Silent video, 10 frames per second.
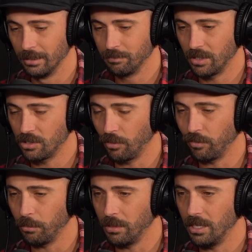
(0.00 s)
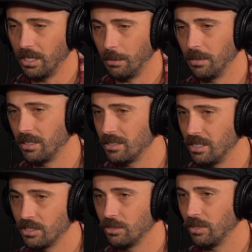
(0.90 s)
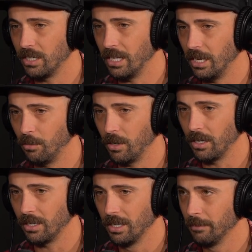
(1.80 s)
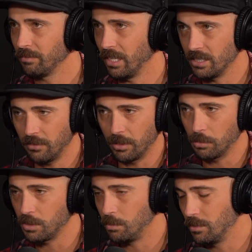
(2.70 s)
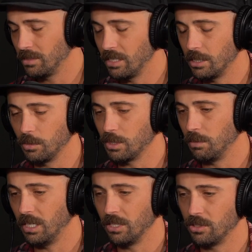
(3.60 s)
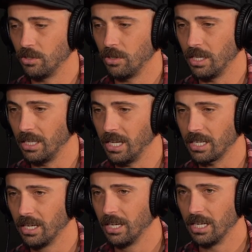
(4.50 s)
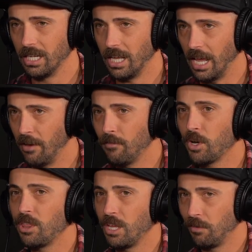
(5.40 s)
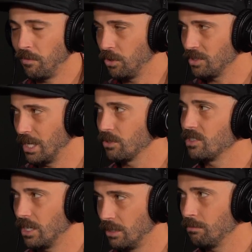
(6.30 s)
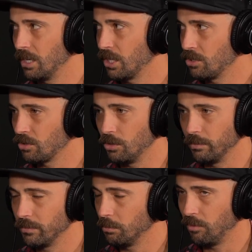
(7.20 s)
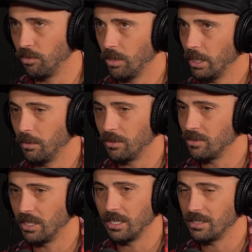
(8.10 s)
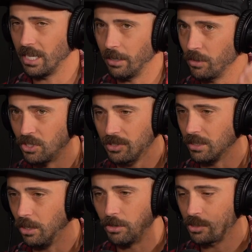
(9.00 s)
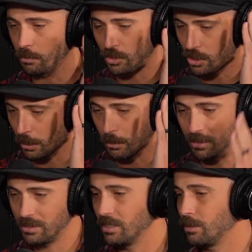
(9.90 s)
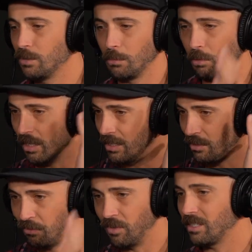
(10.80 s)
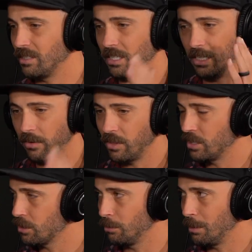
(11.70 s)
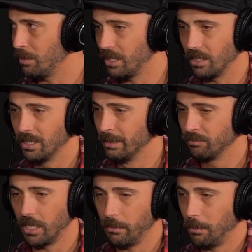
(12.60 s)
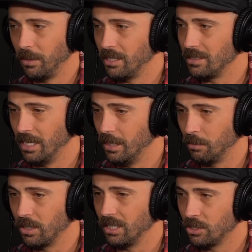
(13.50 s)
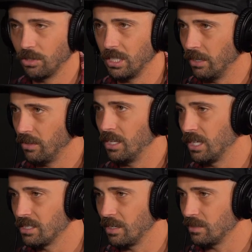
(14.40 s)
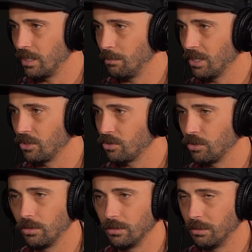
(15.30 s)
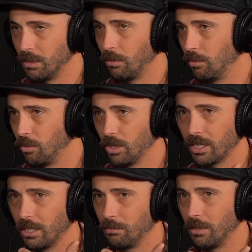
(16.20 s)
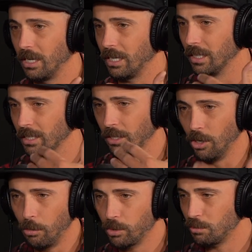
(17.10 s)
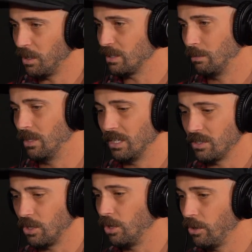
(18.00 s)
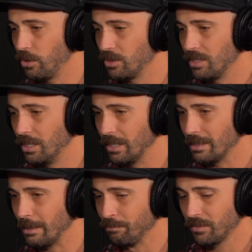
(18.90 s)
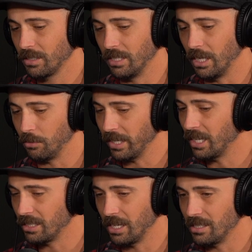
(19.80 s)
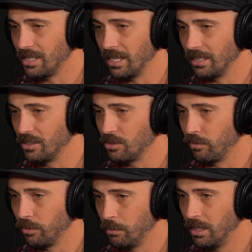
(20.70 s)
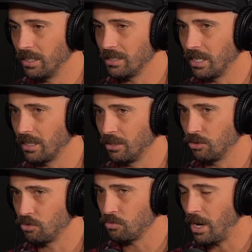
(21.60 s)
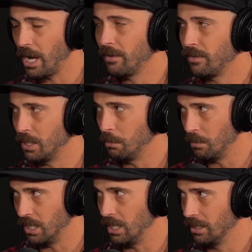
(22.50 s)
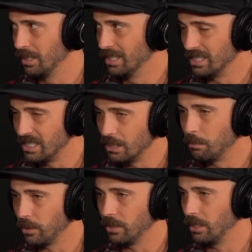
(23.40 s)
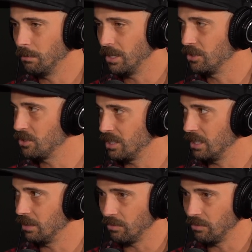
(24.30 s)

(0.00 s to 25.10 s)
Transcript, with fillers: and so for me, I'm in a season right now where, as even Stacey was speaking to, that like everything feels outside of my control. Mm-hmm. Before I would see it, say I would just, oh, just I'm just going to put systems in place and right. fix it, and everything's going to be better. I'm in a place now where literally everything is outside of my control, mm-hmm. and my work and my home responsibilities, all of those things and I recognize that. And so for me, it's like driving me deeper in my understanding